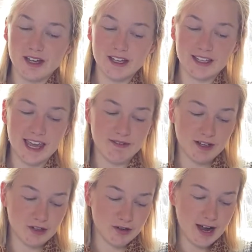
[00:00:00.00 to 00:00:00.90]
gave it a
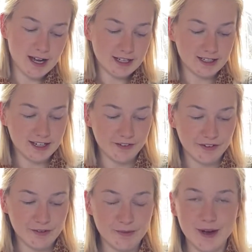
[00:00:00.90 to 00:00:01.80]
crack, and if it
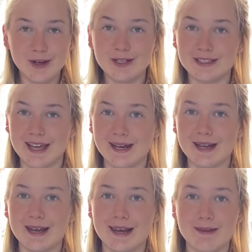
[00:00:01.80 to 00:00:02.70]
worked then
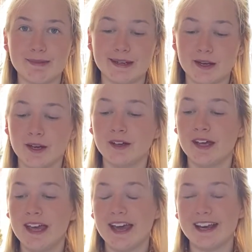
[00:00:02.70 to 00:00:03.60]
let me know.
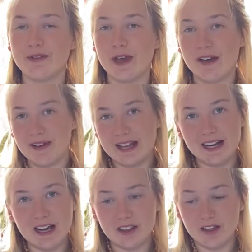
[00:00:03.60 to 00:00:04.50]
And if you have any
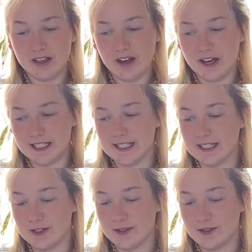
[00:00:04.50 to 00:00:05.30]
other ideas for